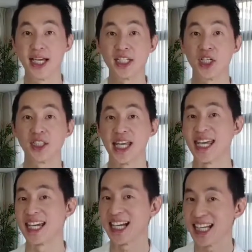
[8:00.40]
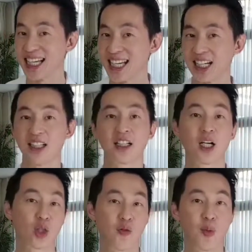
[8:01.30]
is just a clinical
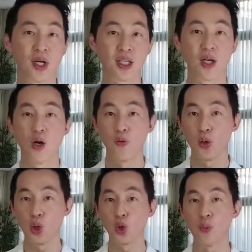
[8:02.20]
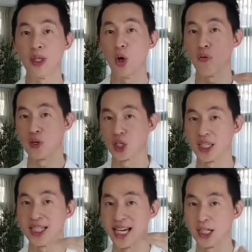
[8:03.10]
cutoff point for you to be
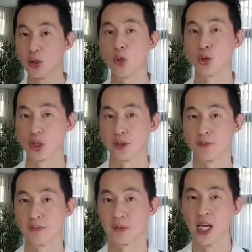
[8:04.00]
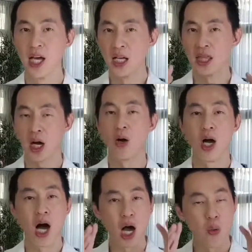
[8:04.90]
officially diagnosed. Now,
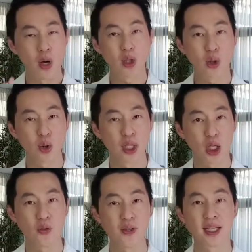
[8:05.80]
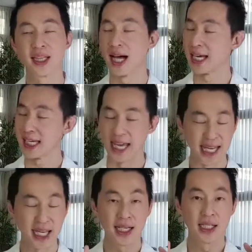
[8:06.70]
I want you to think of it like
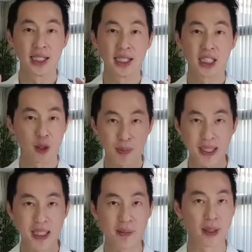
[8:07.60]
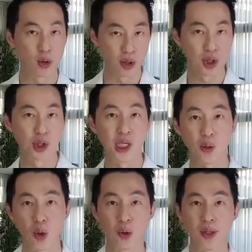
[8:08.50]
a speed limit on a
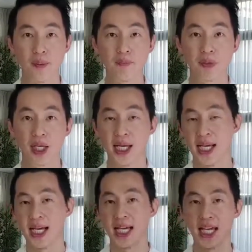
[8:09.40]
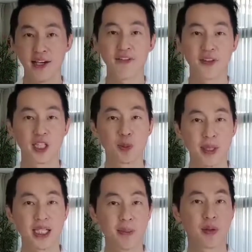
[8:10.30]
certain road. If the
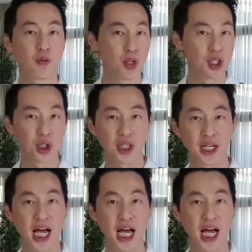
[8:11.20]
speed limit for the certain